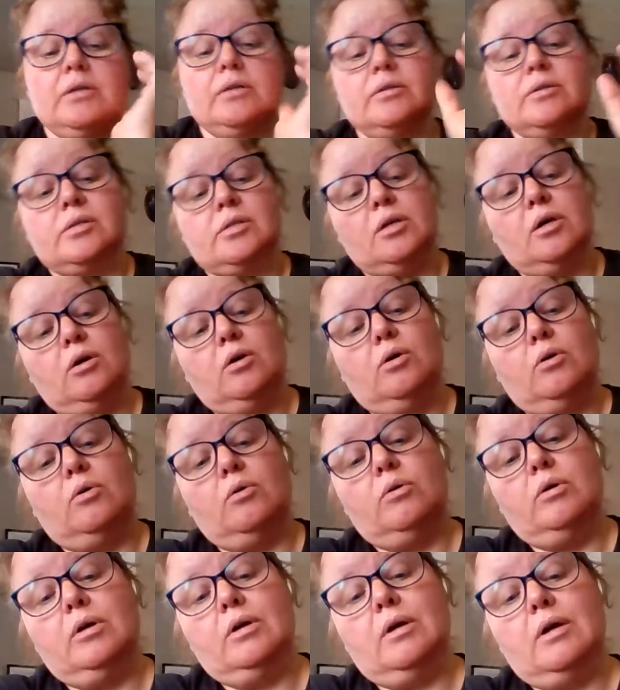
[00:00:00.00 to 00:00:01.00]

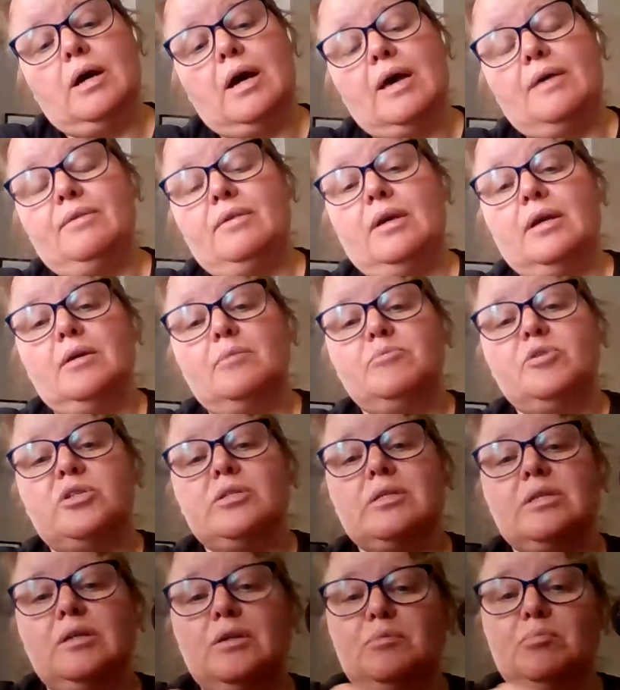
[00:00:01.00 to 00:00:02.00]
So I think I'm
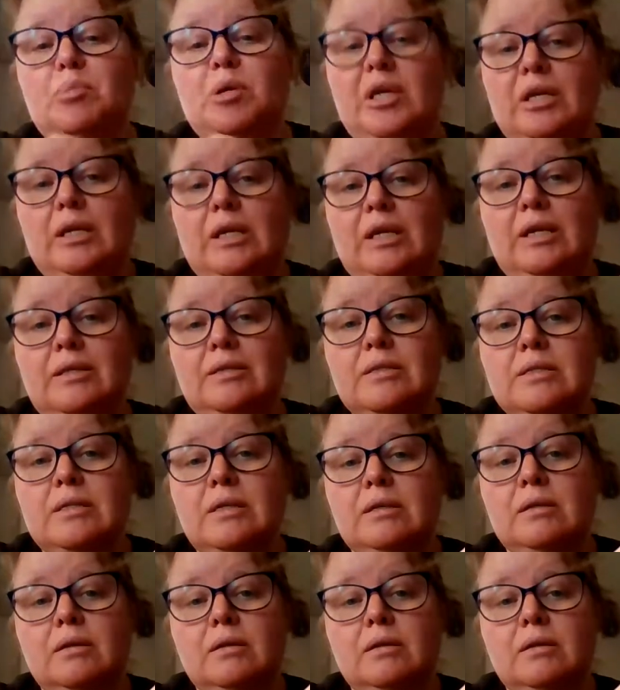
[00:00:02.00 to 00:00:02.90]
just gonna pin it